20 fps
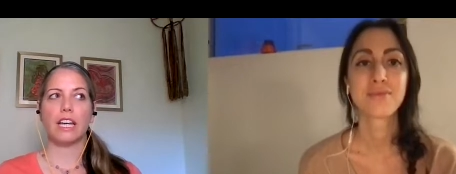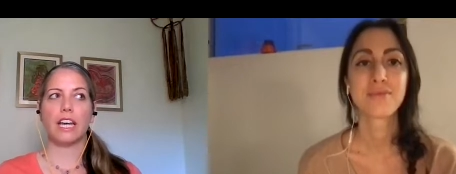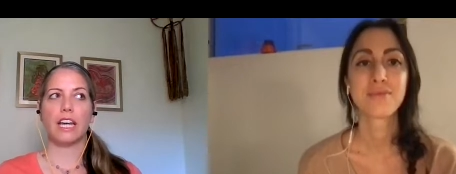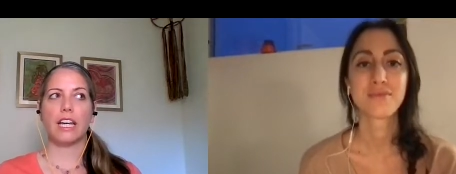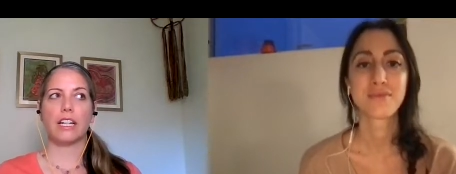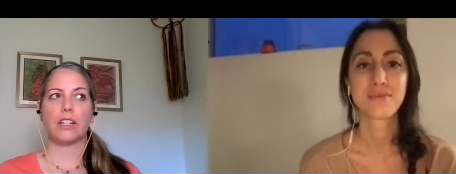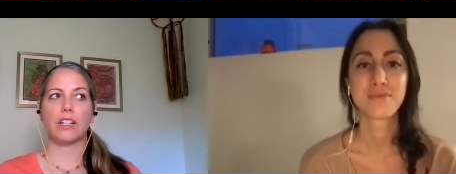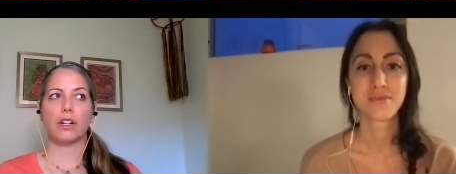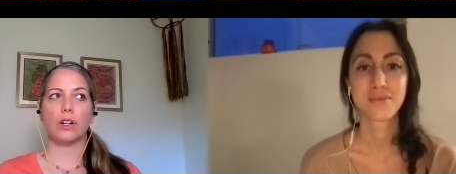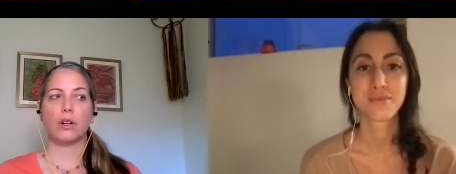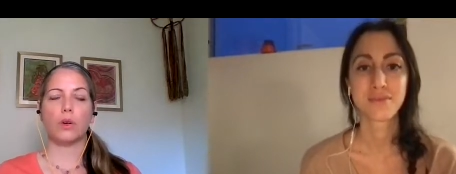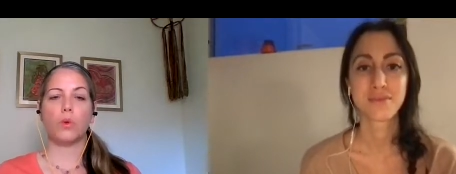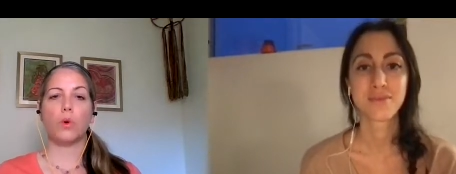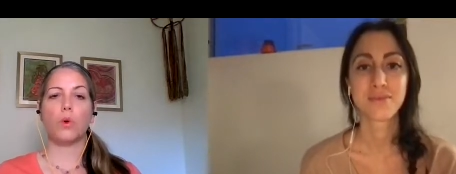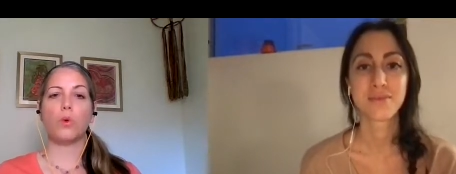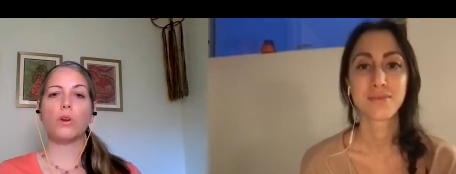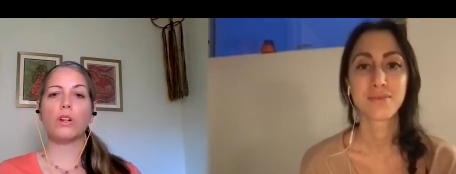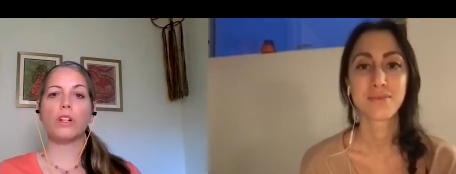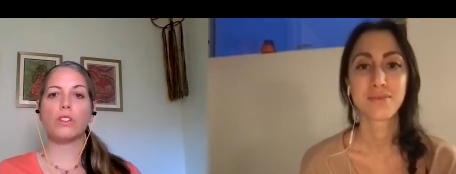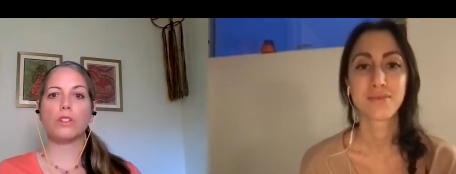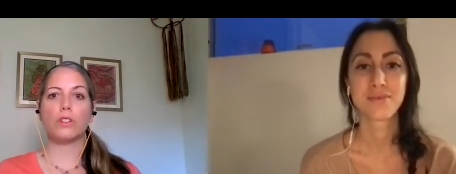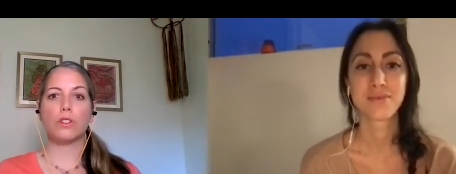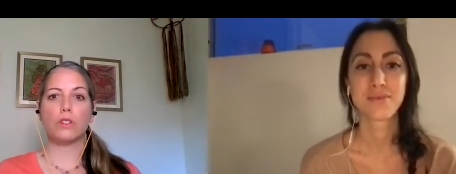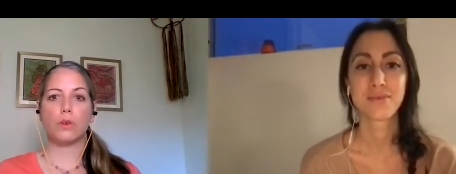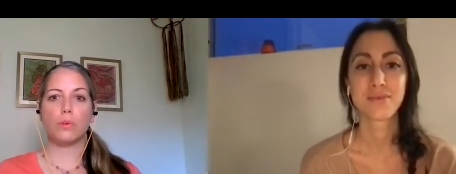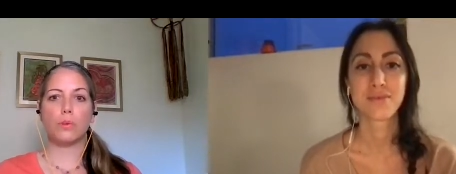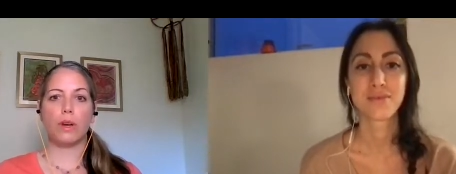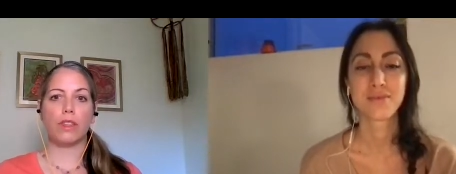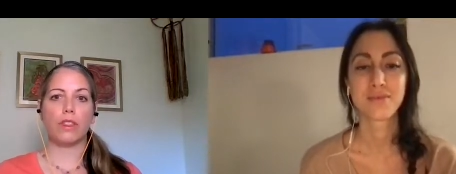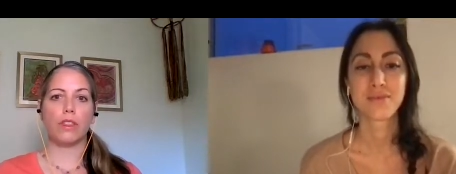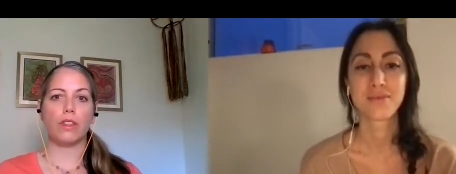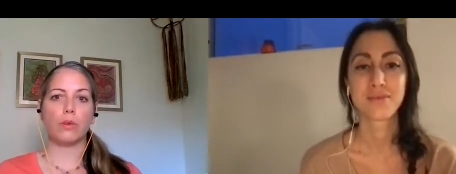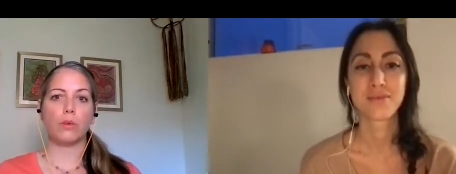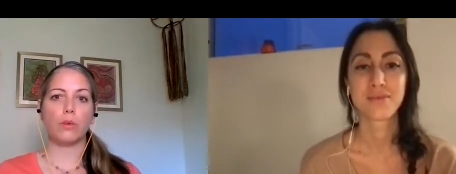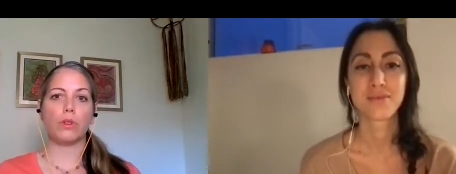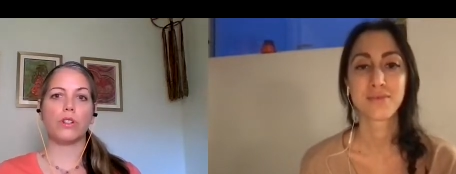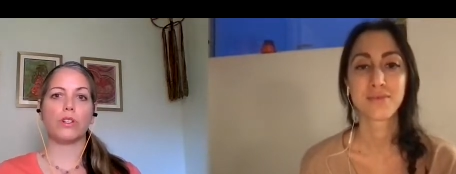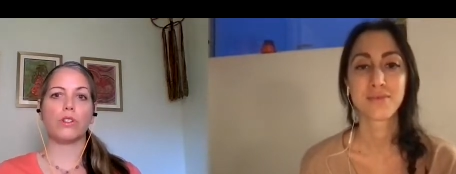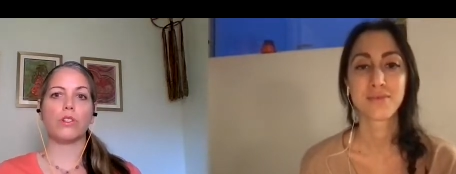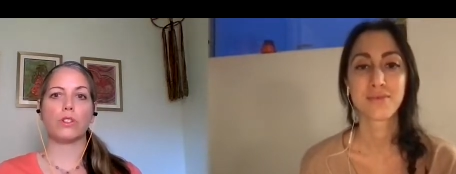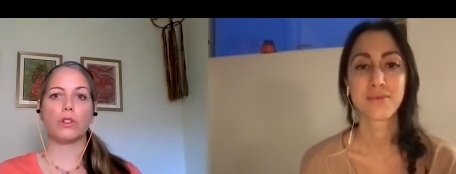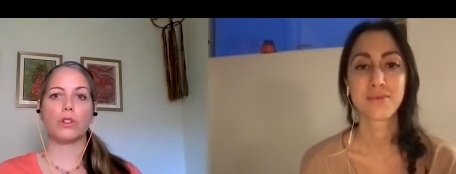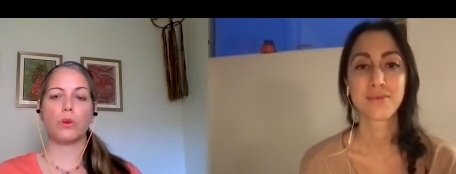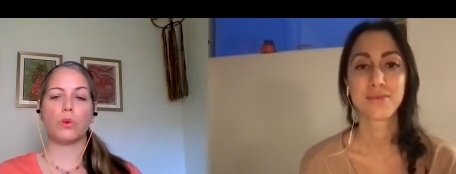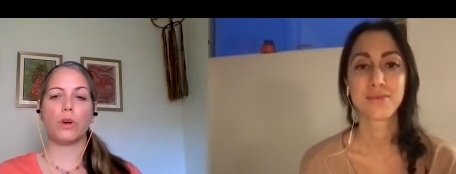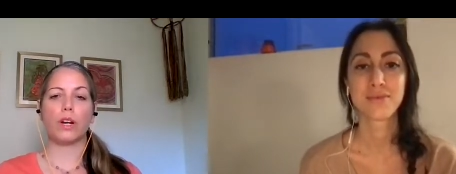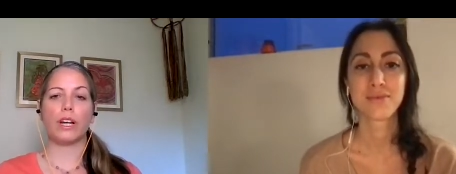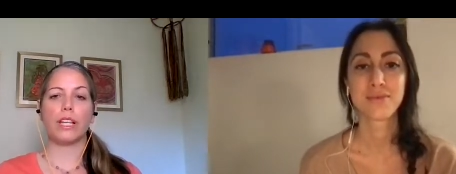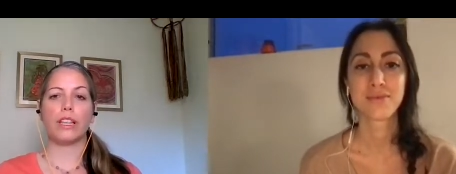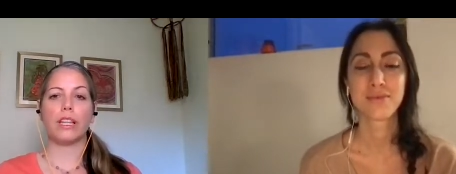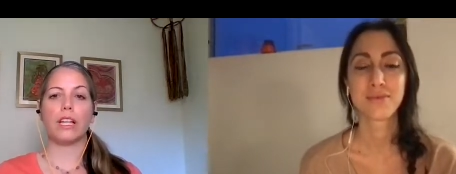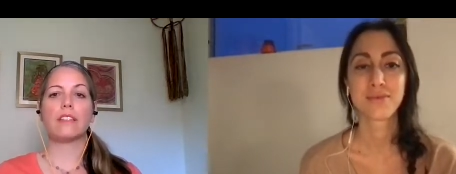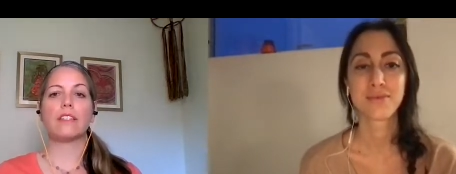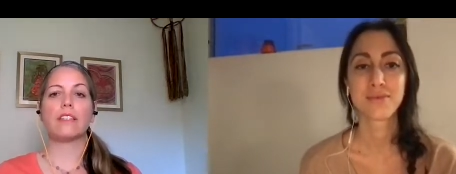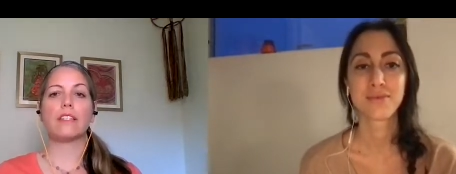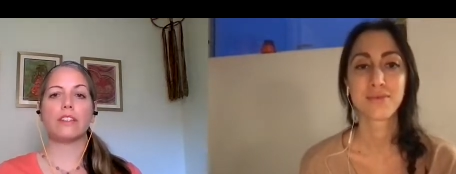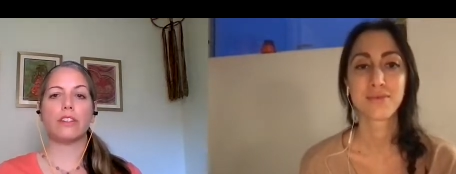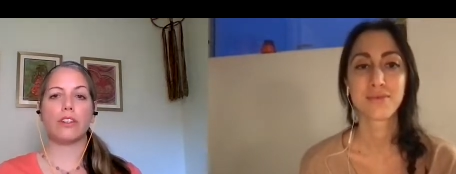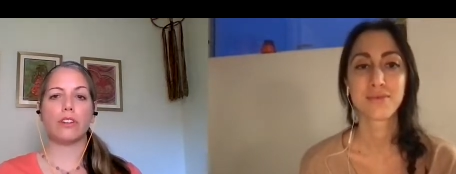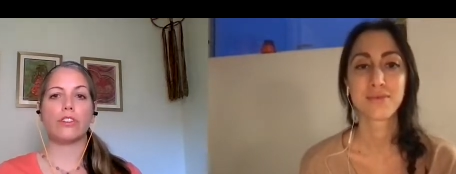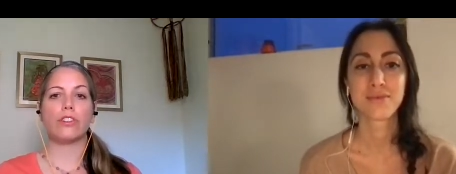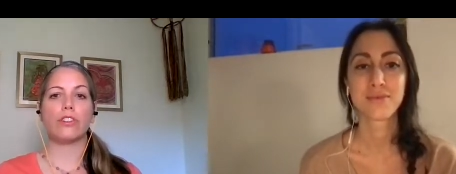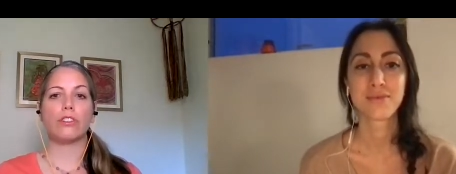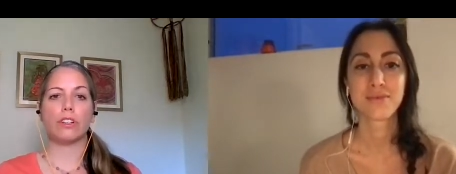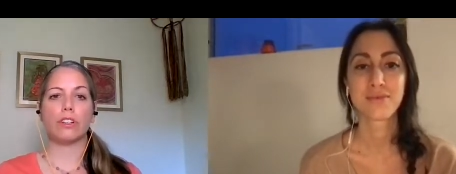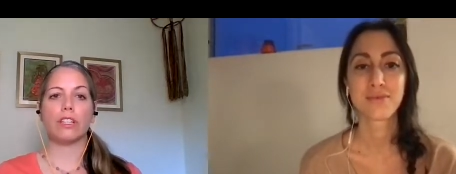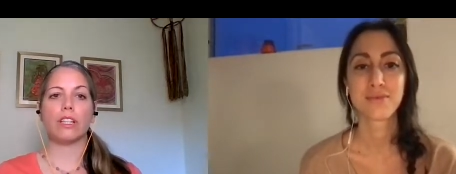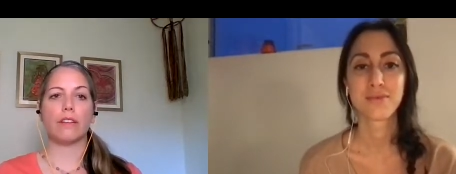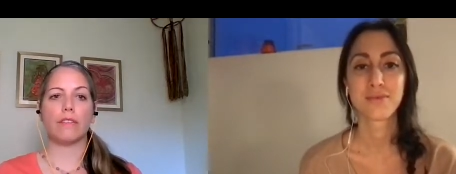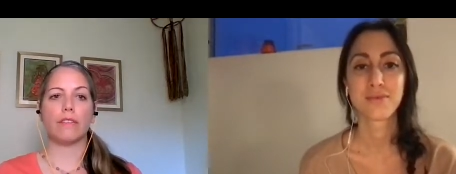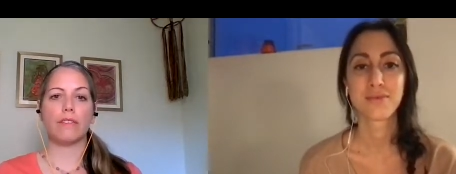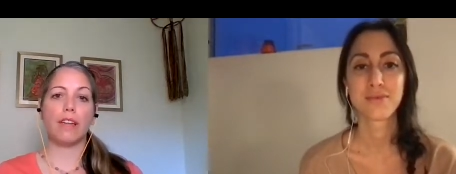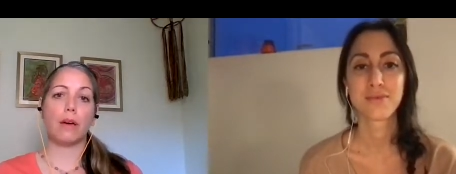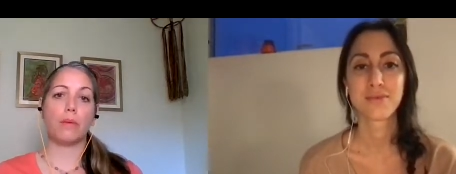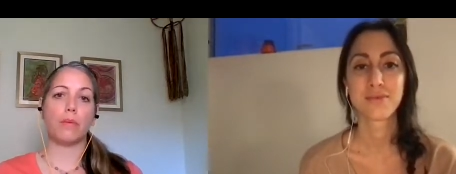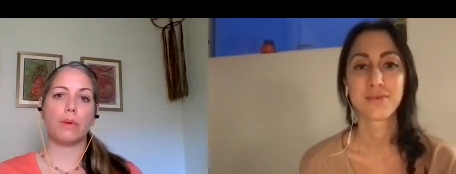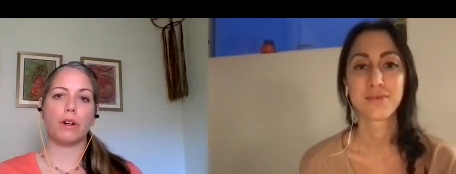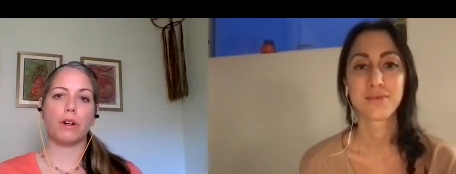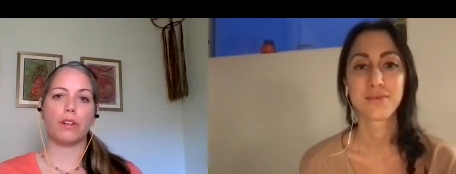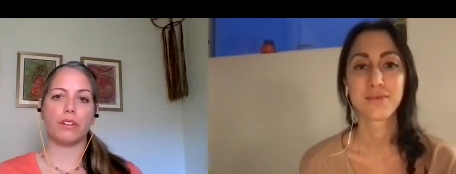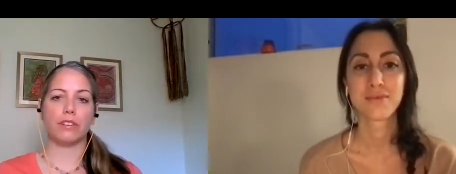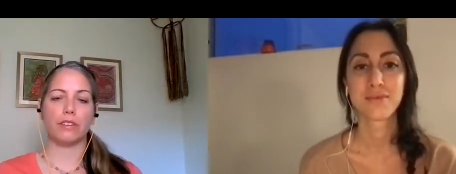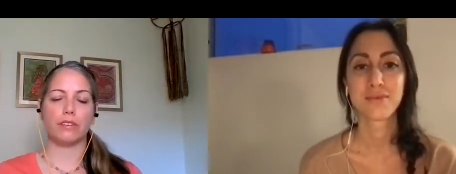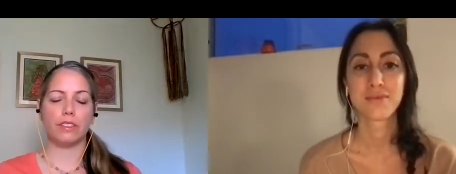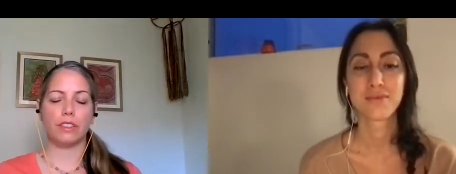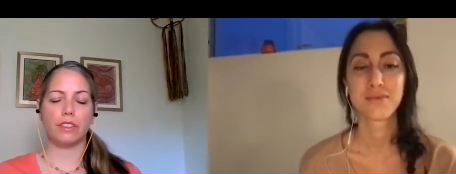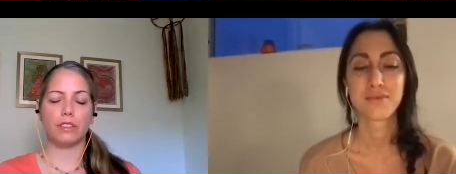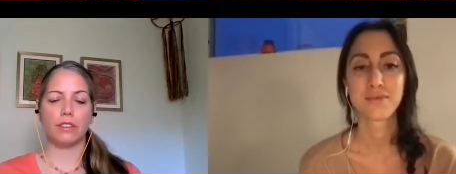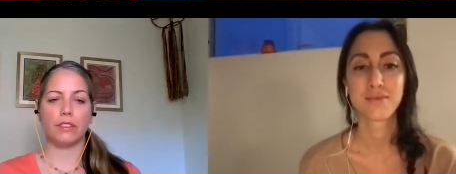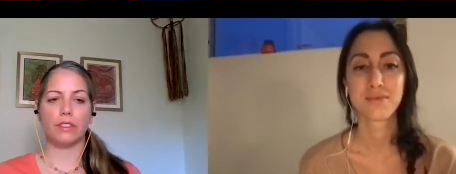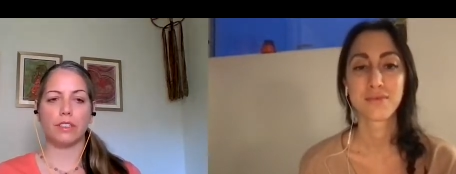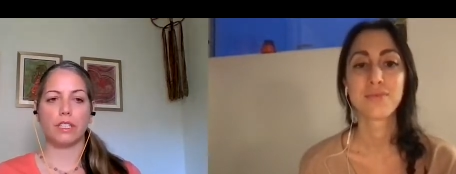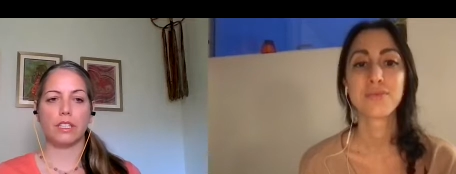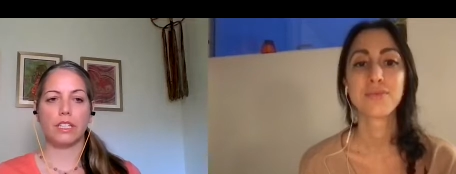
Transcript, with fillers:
Speaker 1: and go well what is your method what is your way let's nurture and love that part of you